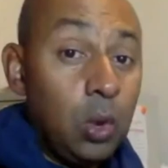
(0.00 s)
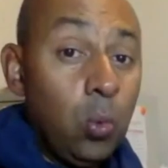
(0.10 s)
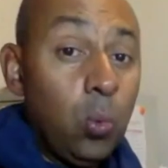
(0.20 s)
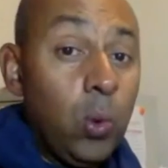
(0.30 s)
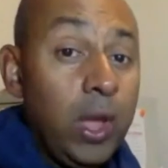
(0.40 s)

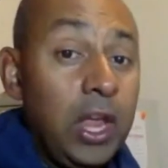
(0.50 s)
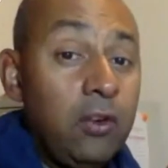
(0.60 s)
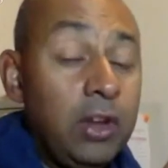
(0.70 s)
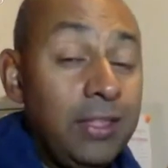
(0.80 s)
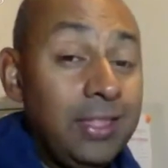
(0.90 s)

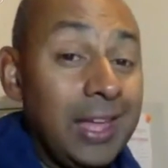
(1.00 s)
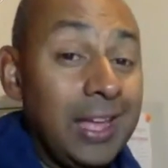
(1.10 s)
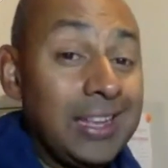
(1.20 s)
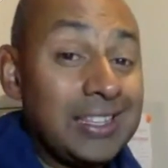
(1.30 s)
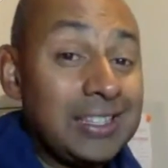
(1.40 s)
where in
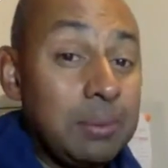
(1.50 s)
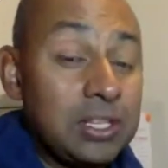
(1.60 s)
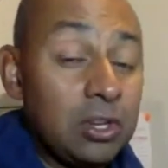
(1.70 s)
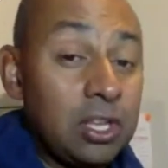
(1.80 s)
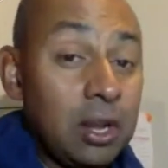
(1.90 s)
that
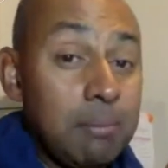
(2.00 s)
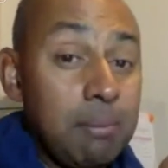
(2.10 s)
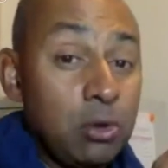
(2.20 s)
semicircular